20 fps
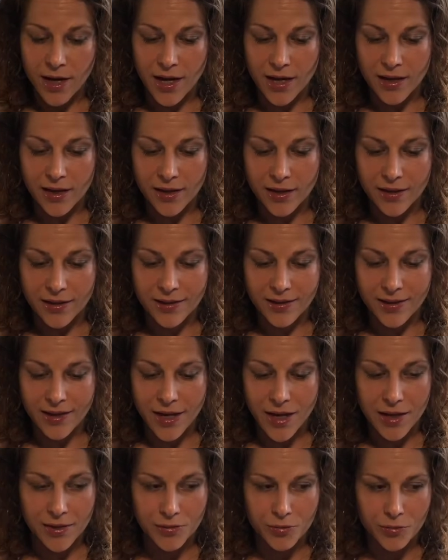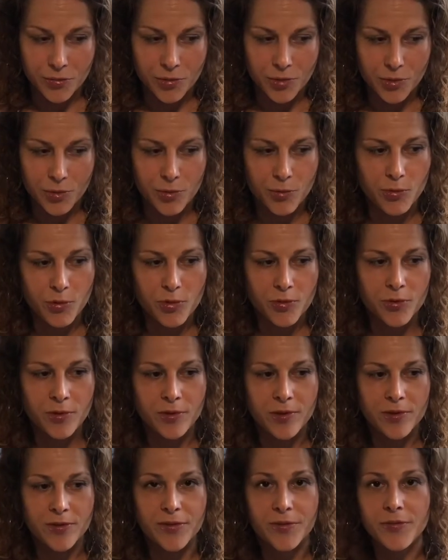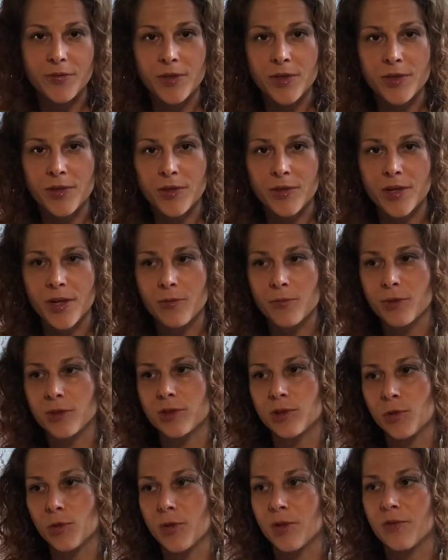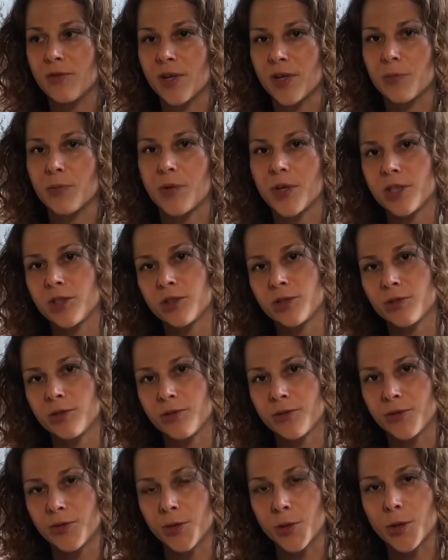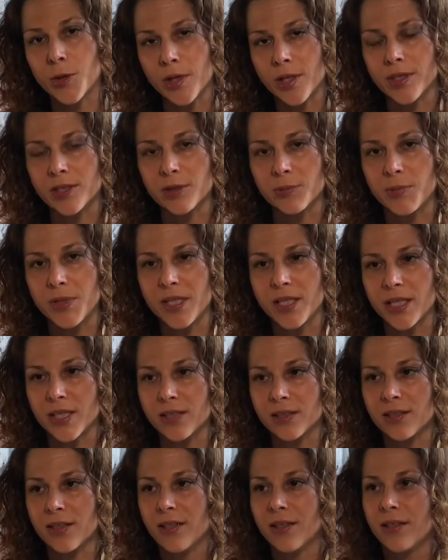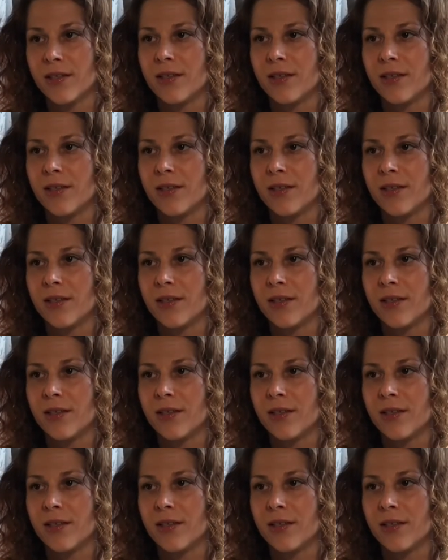and the removal of fear and what's lower vibrational for us, because